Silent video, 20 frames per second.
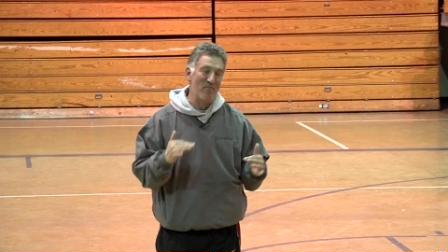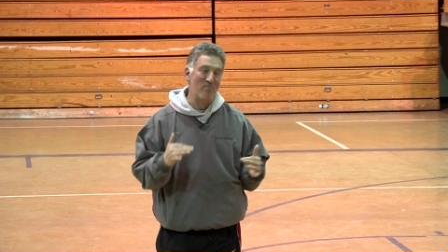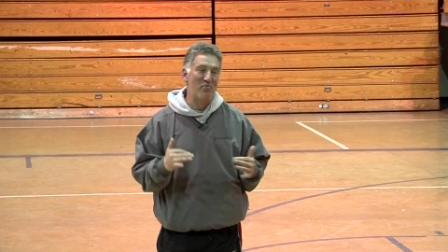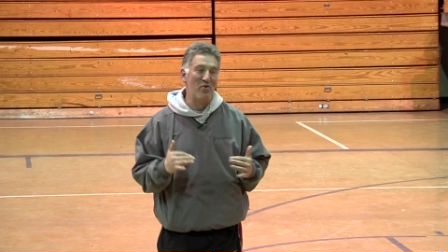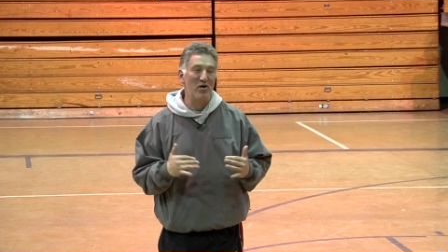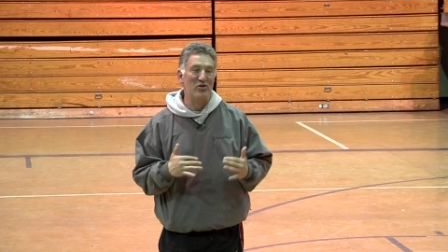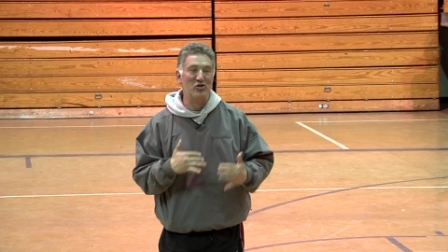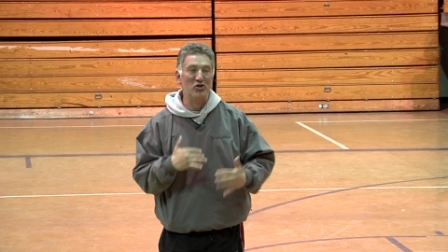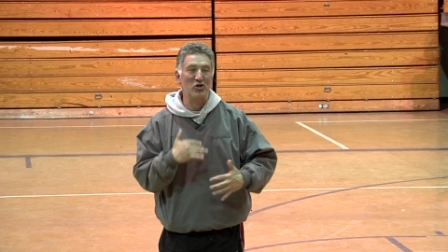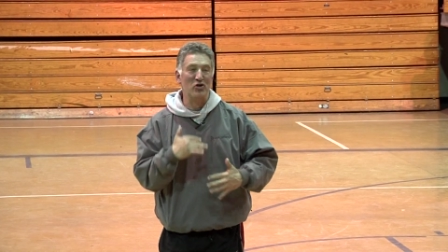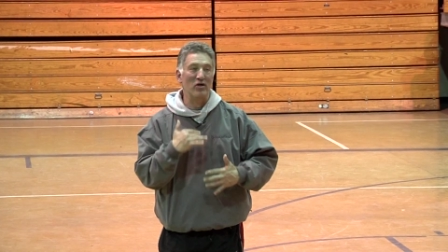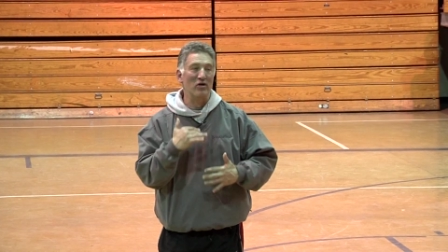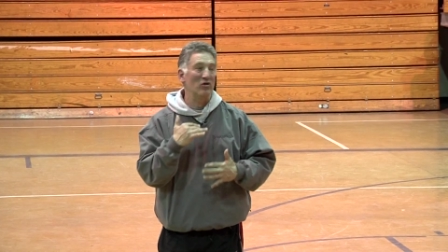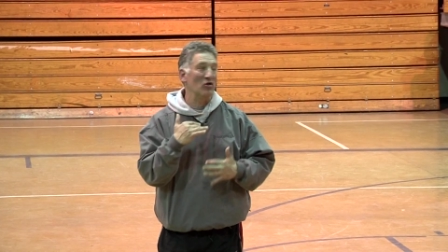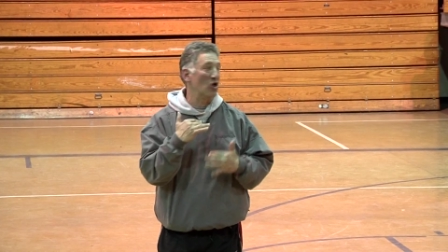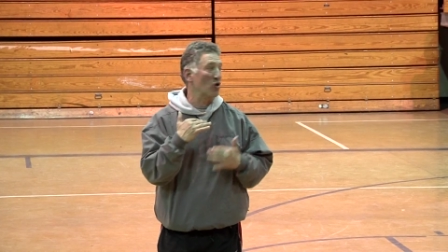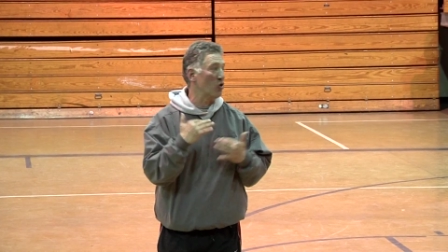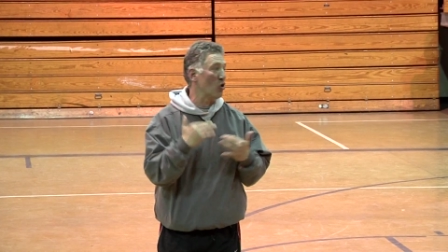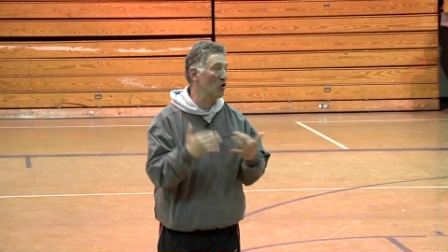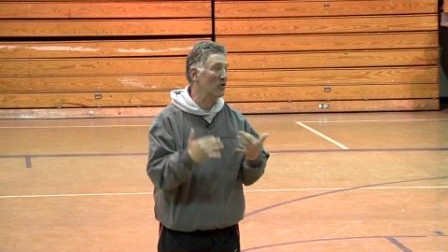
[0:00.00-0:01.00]
a pitch
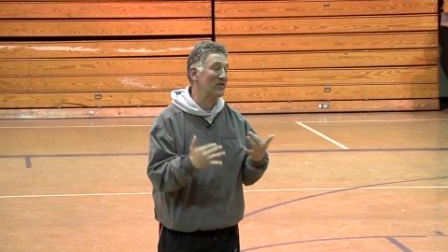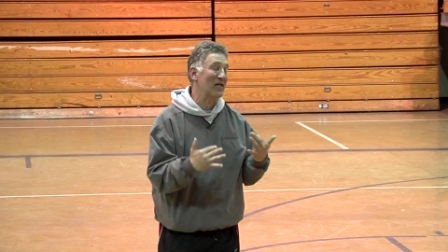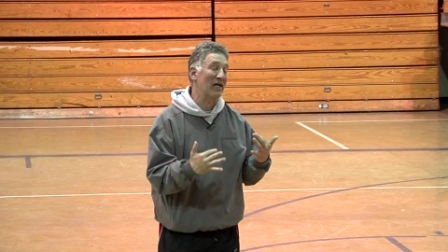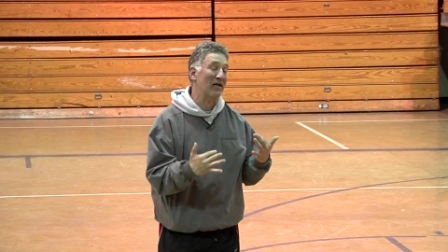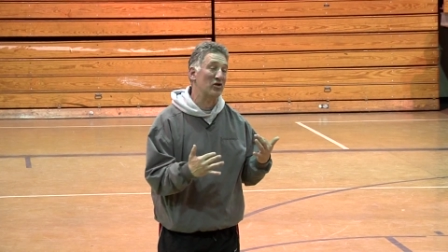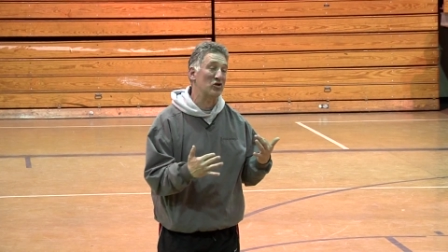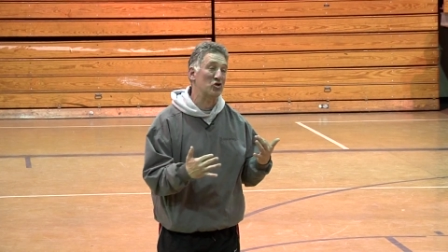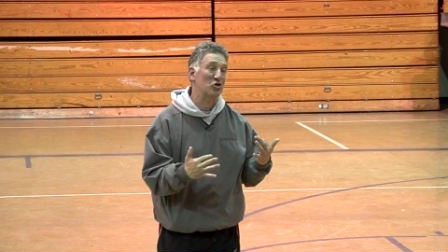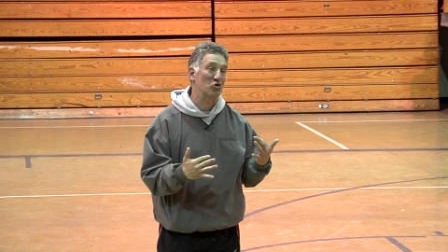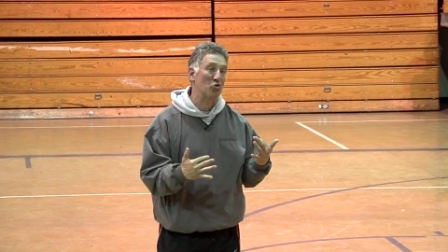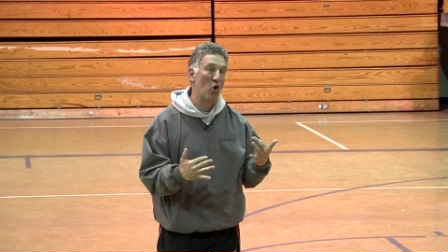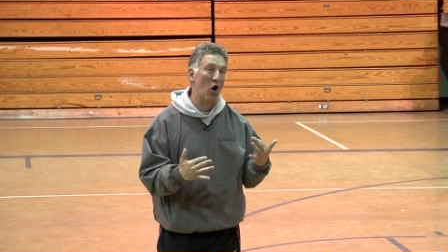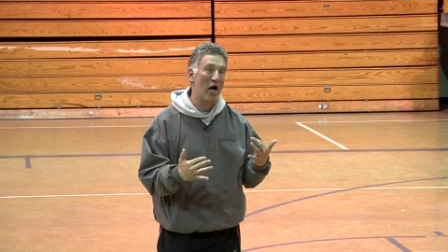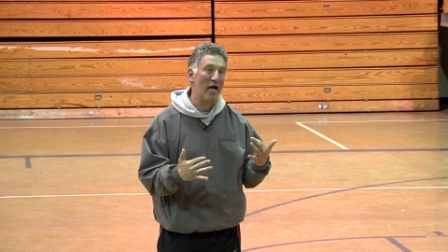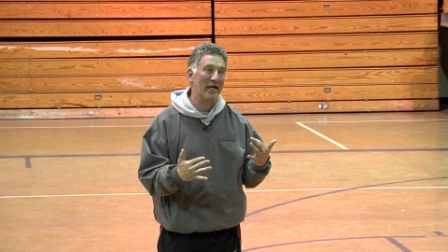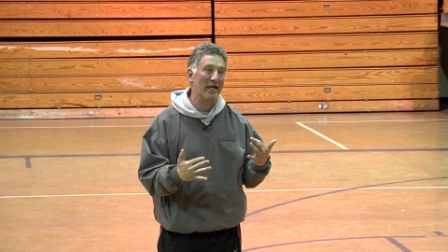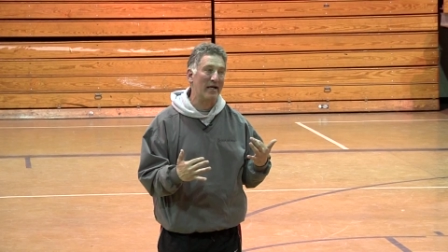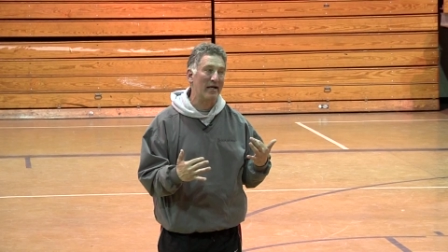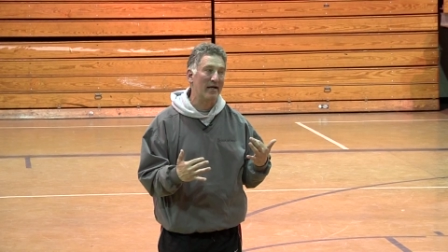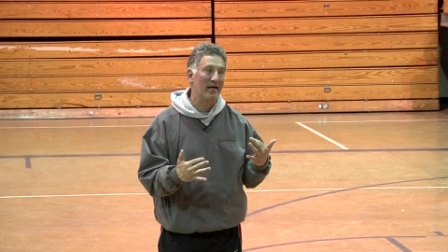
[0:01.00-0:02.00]
that looks like a
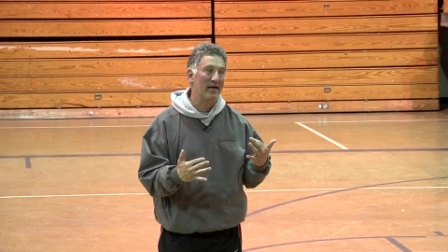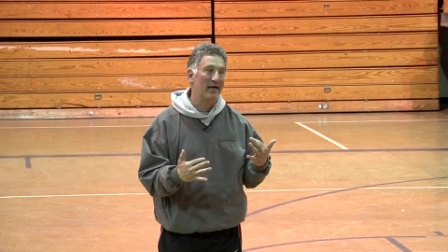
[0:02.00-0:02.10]
strike